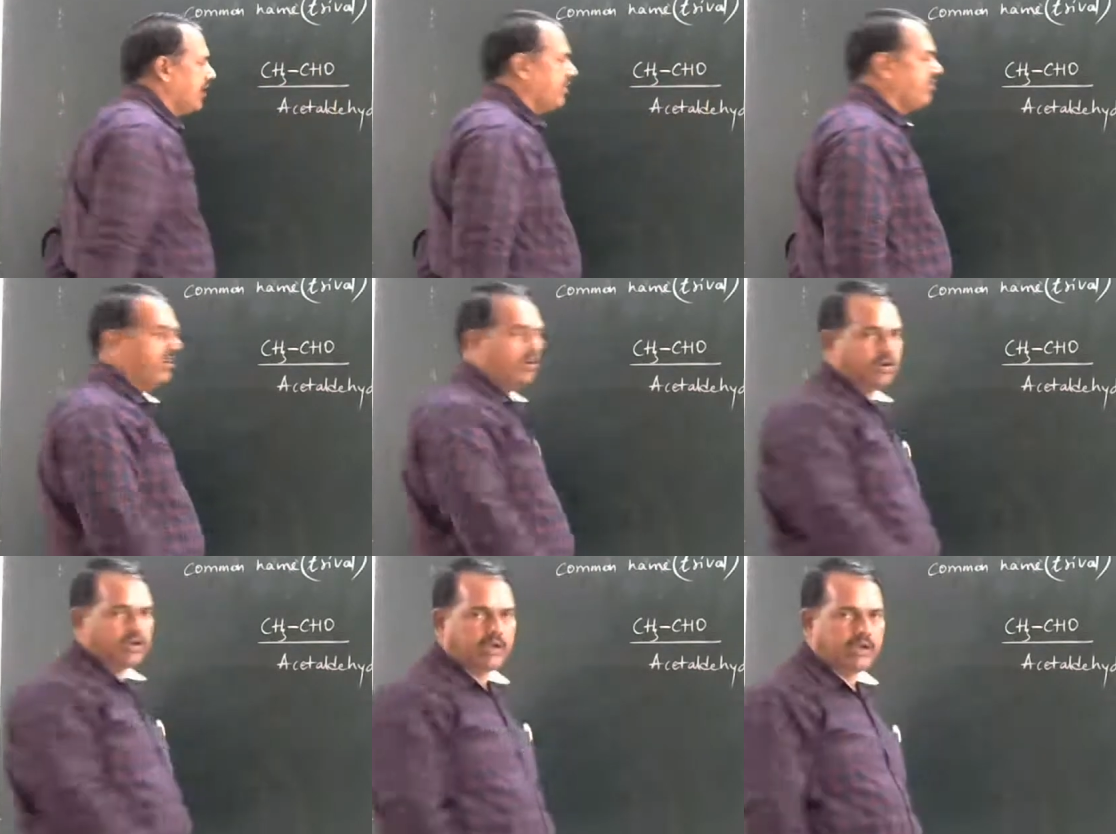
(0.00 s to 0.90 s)

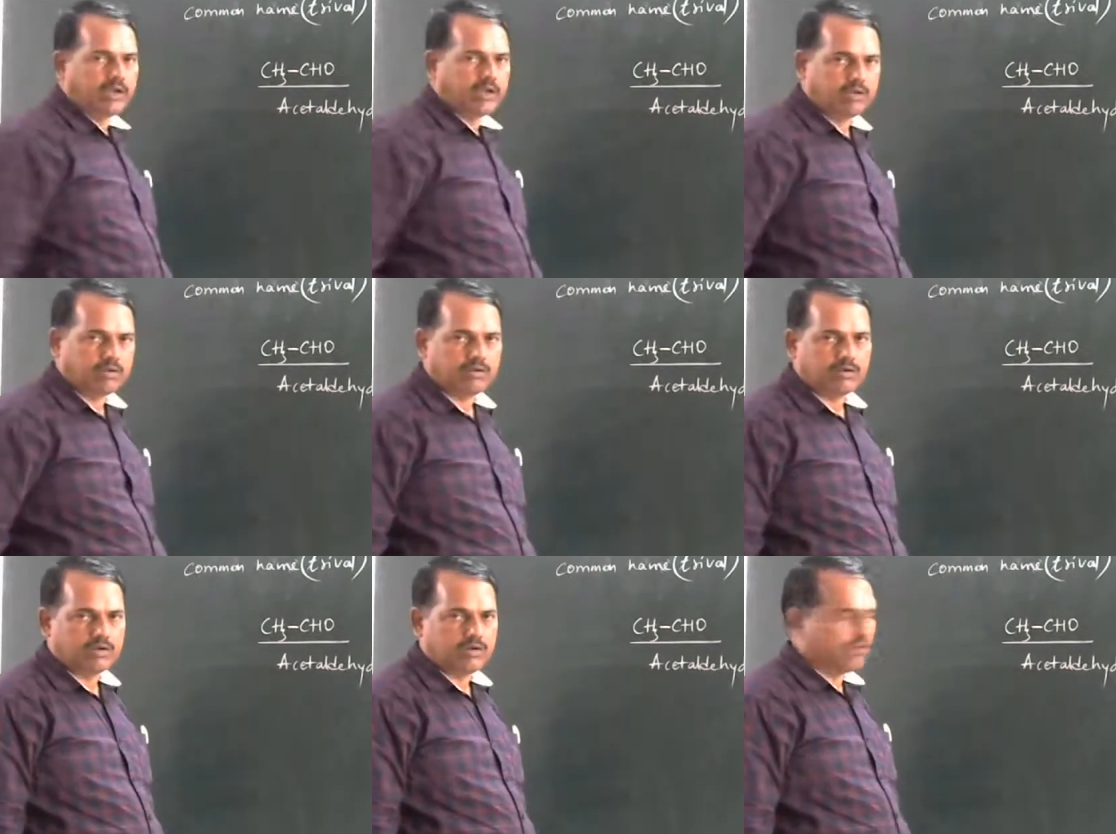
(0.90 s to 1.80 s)
acetaldehyde.
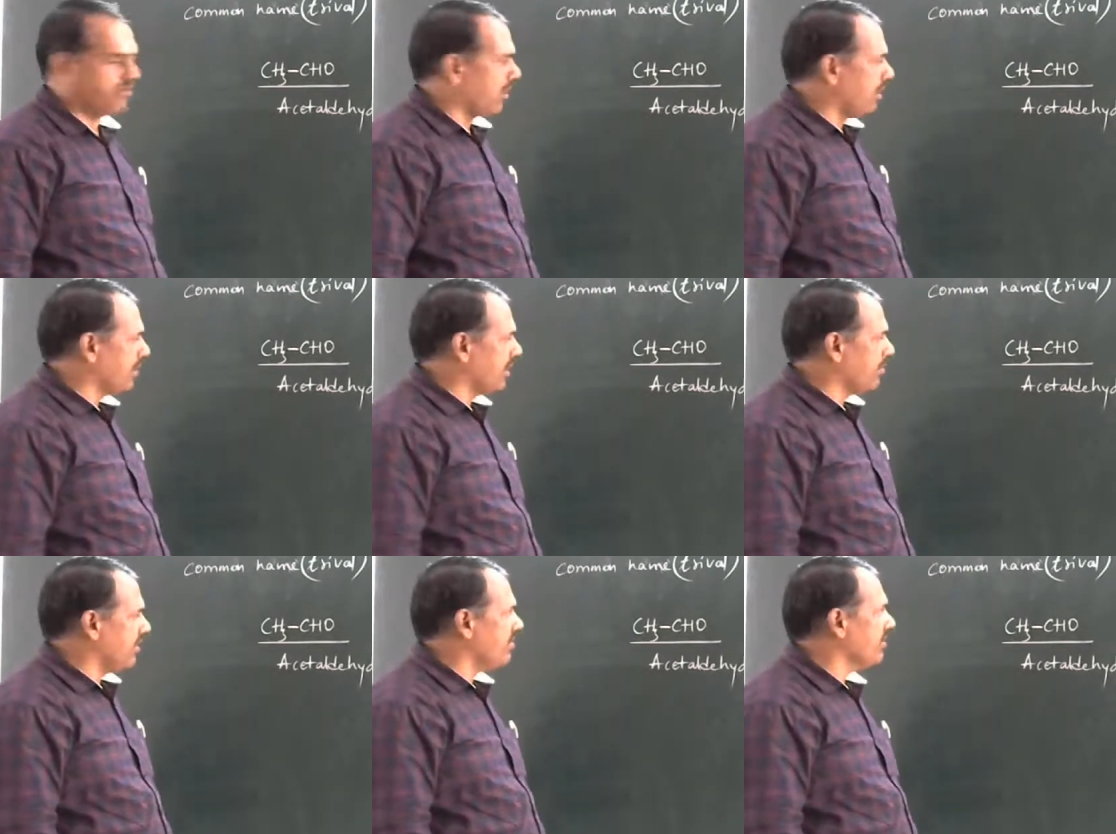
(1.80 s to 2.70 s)
Its common name is